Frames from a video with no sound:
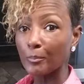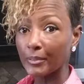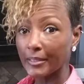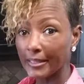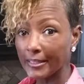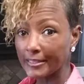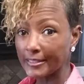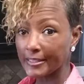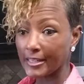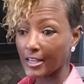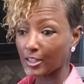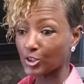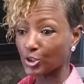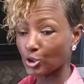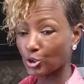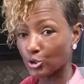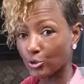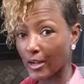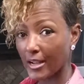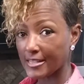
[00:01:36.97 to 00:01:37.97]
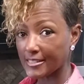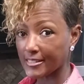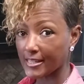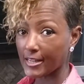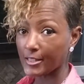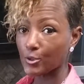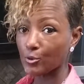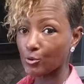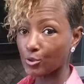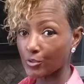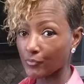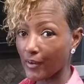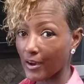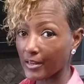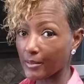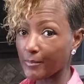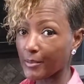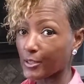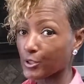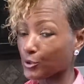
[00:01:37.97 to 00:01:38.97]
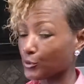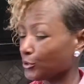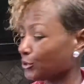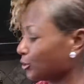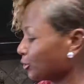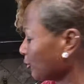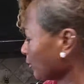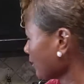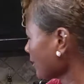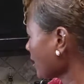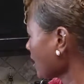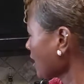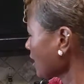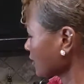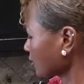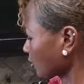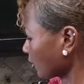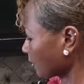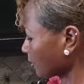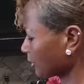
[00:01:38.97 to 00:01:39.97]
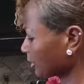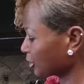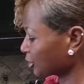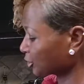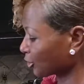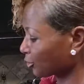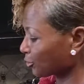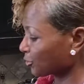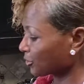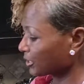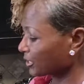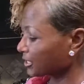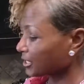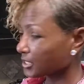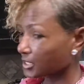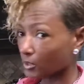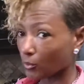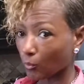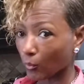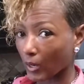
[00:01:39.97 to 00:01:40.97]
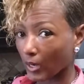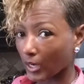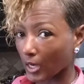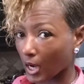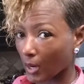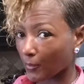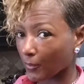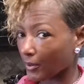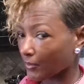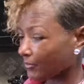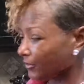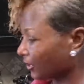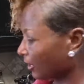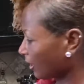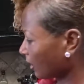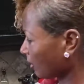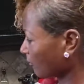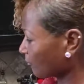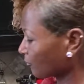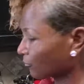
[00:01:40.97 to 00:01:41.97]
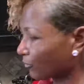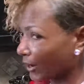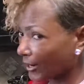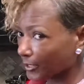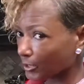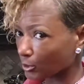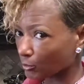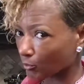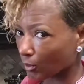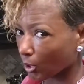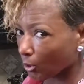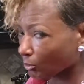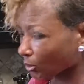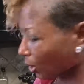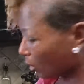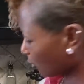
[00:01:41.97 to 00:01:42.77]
blended. I showed you guys that I used the Vitamixer and do it. So I'm going to show you. This is the 1 cup of the regular rolled